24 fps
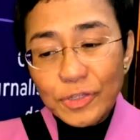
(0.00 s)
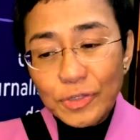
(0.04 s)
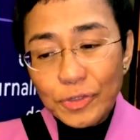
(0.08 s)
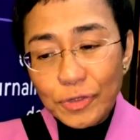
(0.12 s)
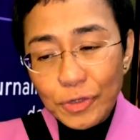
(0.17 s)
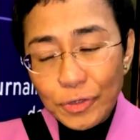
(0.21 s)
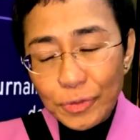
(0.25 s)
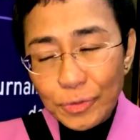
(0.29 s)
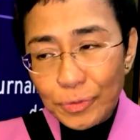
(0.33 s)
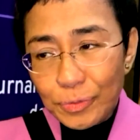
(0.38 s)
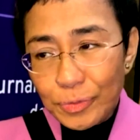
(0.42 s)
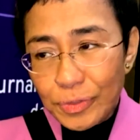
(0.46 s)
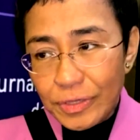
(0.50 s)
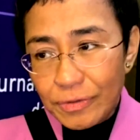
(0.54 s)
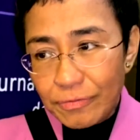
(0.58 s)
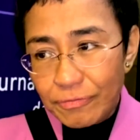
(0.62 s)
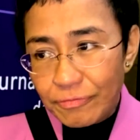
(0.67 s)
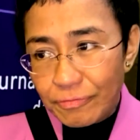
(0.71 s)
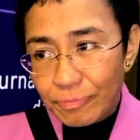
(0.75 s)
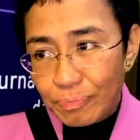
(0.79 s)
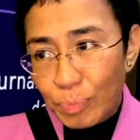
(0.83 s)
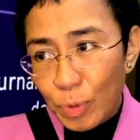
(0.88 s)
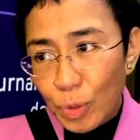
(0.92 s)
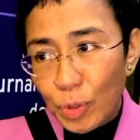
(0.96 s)
You know, we've
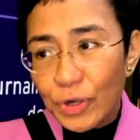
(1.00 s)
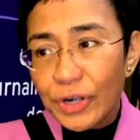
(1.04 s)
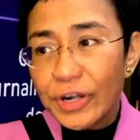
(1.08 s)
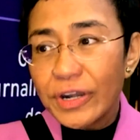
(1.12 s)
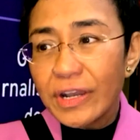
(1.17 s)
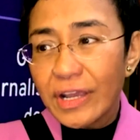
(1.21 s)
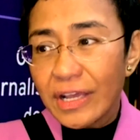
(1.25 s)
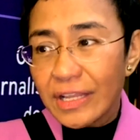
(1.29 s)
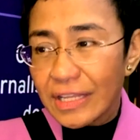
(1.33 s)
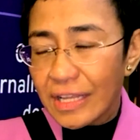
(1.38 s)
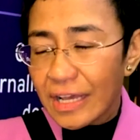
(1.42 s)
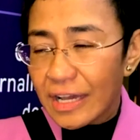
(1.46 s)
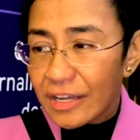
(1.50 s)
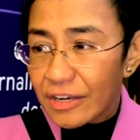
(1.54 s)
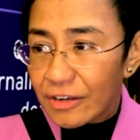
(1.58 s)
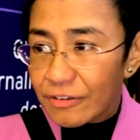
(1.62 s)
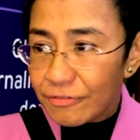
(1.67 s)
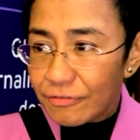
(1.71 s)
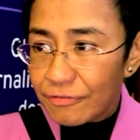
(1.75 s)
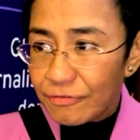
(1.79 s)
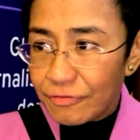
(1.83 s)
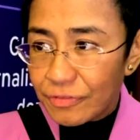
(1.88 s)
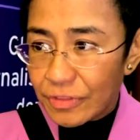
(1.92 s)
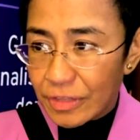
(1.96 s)
borne a lot
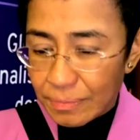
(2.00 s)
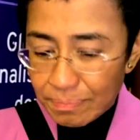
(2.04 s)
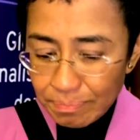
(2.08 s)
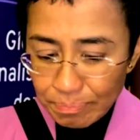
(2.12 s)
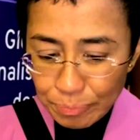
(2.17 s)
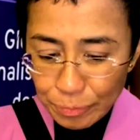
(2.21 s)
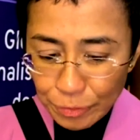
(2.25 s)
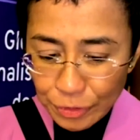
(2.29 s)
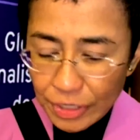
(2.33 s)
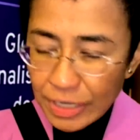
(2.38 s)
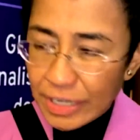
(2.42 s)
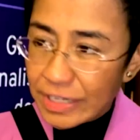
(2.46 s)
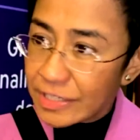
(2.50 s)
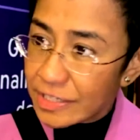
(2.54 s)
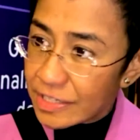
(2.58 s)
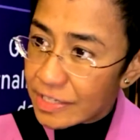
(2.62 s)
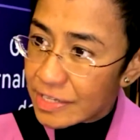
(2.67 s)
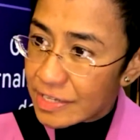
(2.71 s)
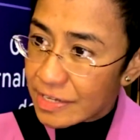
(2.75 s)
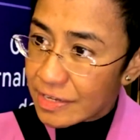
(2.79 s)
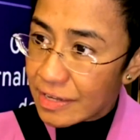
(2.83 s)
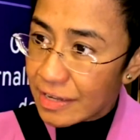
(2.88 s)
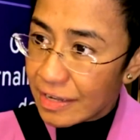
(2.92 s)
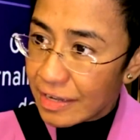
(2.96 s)
of the brunt
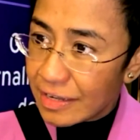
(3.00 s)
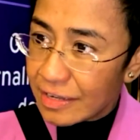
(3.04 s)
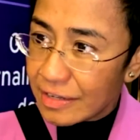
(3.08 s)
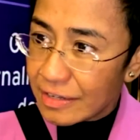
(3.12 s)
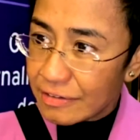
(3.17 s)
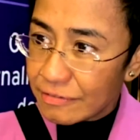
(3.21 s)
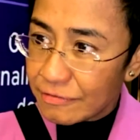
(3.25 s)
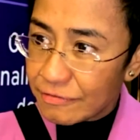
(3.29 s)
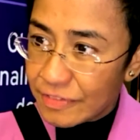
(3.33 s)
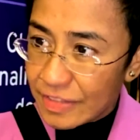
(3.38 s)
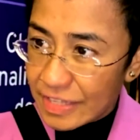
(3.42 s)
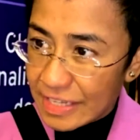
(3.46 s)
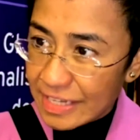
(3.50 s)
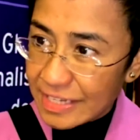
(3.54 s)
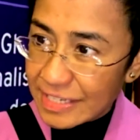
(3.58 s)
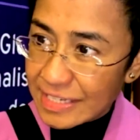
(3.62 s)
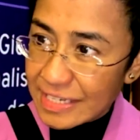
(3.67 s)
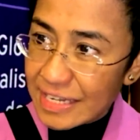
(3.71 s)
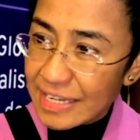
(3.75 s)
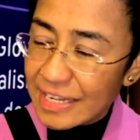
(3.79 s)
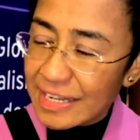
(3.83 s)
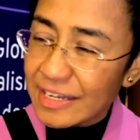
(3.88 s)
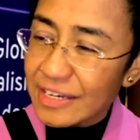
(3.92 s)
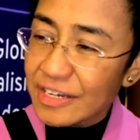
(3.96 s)
of the
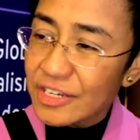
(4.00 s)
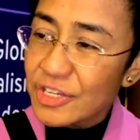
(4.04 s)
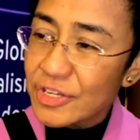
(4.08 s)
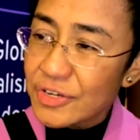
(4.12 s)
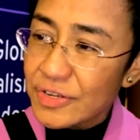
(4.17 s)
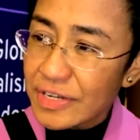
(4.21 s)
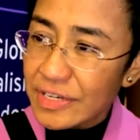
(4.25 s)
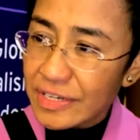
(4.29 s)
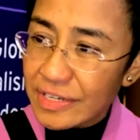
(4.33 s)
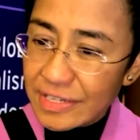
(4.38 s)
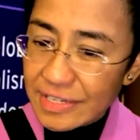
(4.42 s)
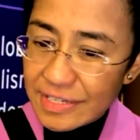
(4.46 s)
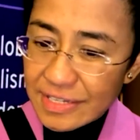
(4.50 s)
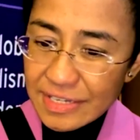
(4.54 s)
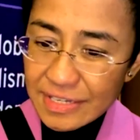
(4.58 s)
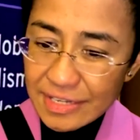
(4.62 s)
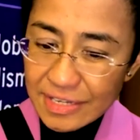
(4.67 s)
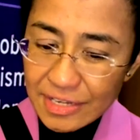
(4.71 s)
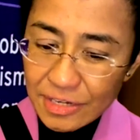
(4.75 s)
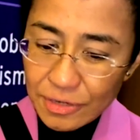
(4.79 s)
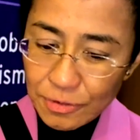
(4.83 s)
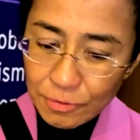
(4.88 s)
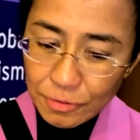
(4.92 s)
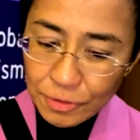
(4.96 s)
attacks, right? Because
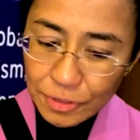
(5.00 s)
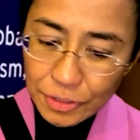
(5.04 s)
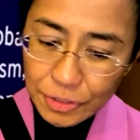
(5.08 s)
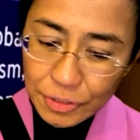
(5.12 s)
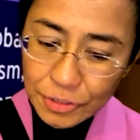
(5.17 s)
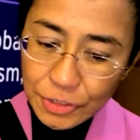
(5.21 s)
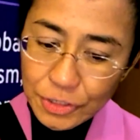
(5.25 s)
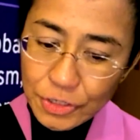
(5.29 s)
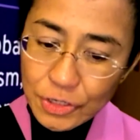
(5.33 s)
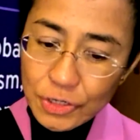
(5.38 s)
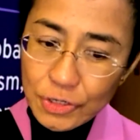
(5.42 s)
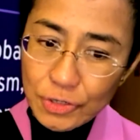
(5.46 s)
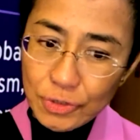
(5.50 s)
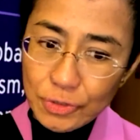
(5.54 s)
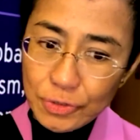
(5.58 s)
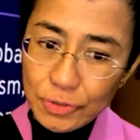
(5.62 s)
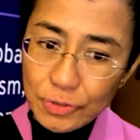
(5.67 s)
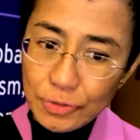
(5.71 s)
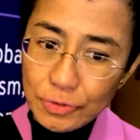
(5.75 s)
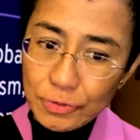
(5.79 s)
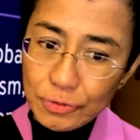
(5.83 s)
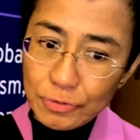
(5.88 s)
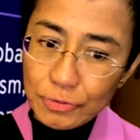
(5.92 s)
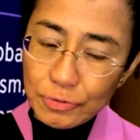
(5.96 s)
in order
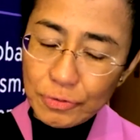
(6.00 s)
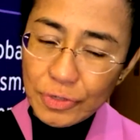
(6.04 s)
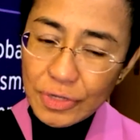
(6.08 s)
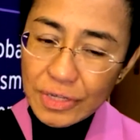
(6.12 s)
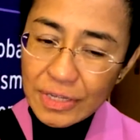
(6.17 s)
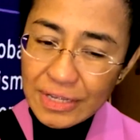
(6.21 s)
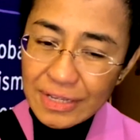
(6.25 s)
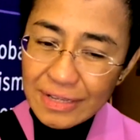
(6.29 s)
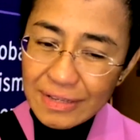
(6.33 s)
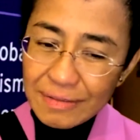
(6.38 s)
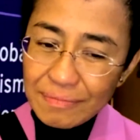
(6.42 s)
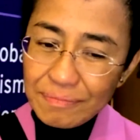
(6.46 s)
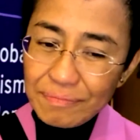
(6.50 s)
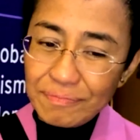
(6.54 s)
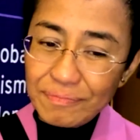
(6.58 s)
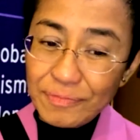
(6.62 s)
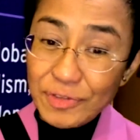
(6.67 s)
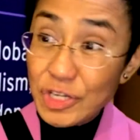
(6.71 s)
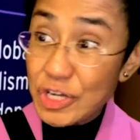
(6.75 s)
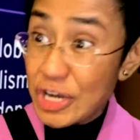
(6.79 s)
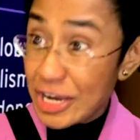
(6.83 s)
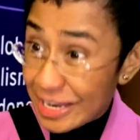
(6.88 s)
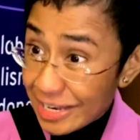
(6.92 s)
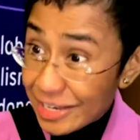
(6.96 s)
to
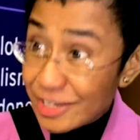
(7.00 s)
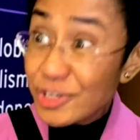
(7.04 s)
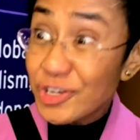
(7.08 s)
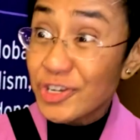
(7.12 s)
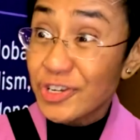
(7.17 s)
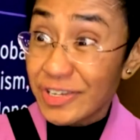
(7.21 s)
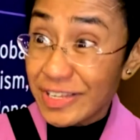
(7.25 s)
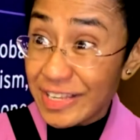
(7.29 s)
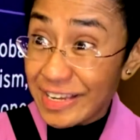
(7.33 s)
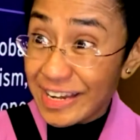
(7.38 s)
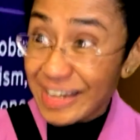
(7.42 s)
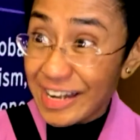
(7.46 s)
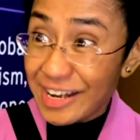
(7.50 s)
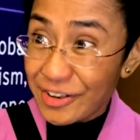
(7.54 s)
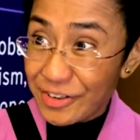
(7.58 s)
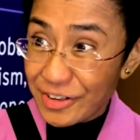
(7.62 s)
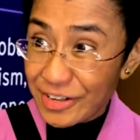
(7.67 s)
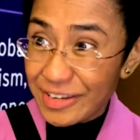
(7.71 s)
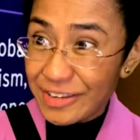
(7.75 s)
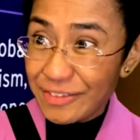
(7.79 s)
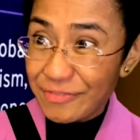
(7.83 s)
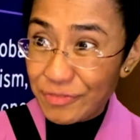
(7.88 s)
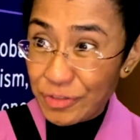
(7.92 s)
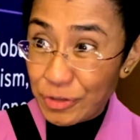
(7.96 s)
change the
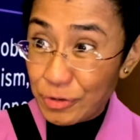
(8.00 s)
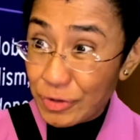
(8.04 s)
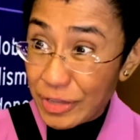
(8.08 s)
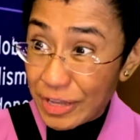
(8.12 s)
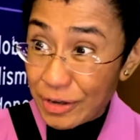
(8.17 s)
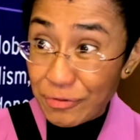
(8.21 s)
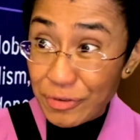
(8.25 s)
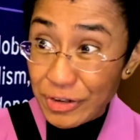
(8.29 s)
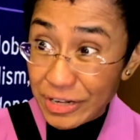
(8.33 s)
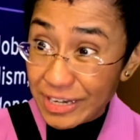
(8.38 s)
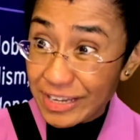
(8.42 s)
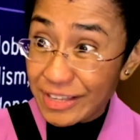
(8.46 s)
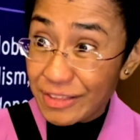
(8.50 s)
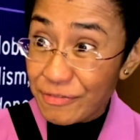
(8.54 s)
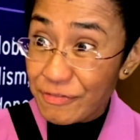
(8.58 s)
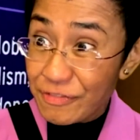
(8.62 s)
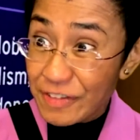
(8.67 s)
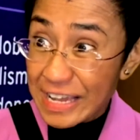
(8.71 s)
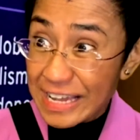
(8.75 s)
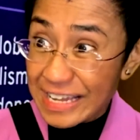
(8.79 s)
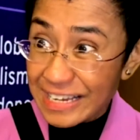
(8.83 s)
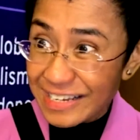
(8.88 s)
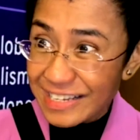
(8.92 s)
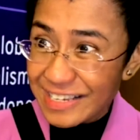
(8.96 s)
narrative, you get rid of the
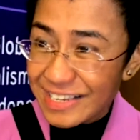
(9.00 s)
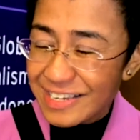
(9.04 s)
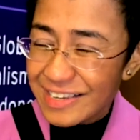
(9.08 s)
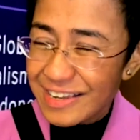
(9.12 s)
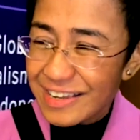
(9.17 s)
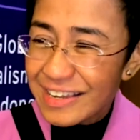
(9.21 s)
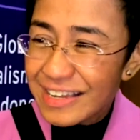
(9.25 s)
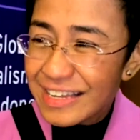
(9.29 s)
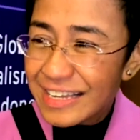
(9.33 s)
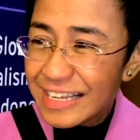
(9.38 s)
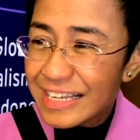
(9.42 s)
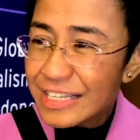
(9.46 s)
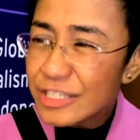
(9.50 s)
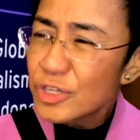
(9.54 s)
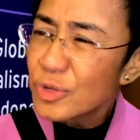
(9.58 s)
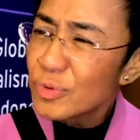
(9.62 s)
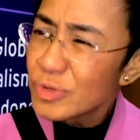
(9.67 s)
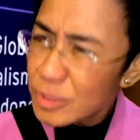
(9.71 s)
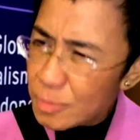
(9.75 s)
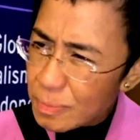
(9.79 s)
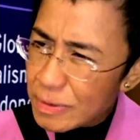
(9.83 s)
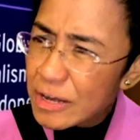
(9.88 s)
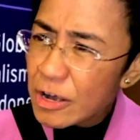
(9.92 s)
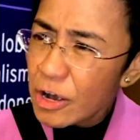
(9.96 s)
facts. It's, so
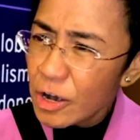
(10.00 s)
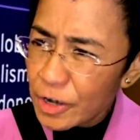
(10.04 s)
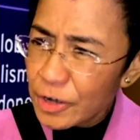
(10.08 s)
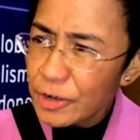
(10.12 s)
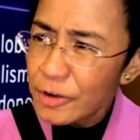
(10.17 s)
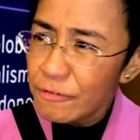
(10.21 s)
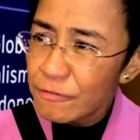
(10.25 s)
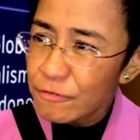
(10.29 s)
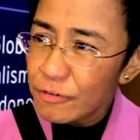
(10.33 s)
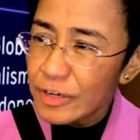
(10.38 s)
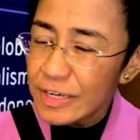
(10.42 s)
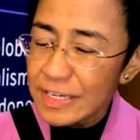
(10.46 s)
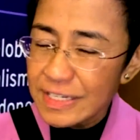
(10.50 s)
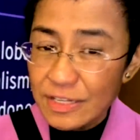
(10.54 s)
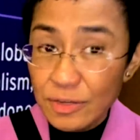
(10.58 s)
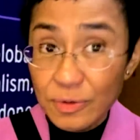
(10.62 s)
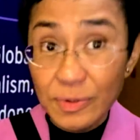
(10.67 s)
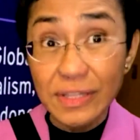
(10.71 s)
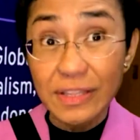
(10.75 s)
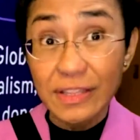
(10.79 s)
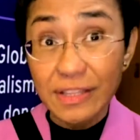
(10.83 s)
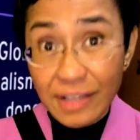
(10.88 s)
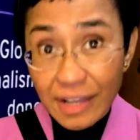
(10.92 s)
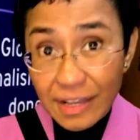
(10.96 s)
it's been harder for us. So
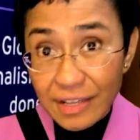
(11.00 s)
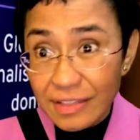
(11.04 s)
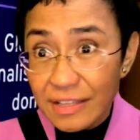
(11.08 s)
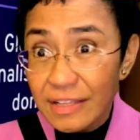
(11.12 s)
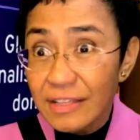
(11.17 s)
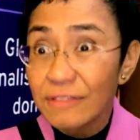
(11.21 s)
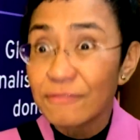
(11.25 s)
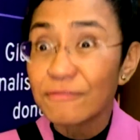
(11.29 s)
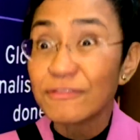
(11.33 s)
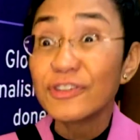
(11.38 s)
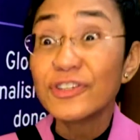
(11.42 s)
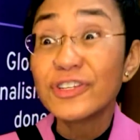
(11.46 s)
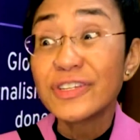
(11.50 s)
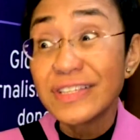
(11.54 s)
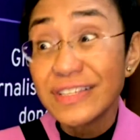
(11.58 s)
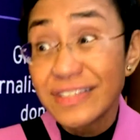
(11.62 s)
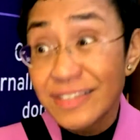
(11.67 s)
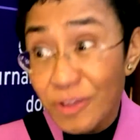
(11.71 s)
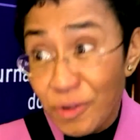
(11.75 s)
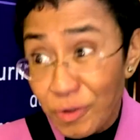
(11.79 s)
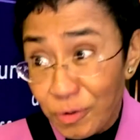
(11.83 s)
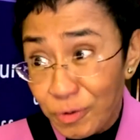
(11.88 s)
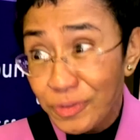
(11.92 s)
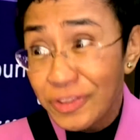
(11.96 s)
I think I think the first
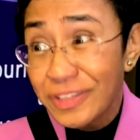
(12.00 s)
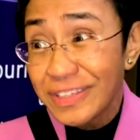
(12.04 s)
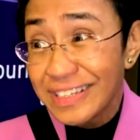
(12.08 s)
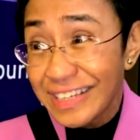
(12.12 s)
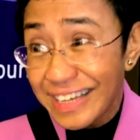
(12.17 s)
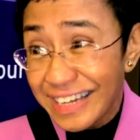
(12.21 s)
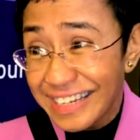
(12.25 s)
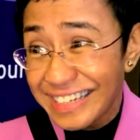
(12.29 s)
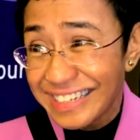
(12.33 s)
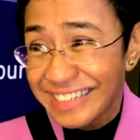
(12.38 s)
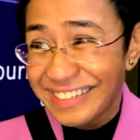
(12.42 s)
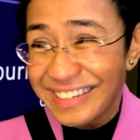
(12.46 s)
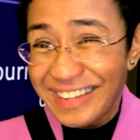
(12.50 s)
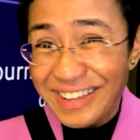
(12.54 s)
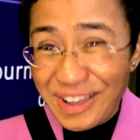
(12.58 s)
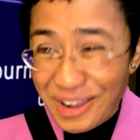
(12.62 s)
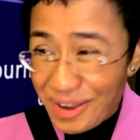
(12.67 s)
is hold the line.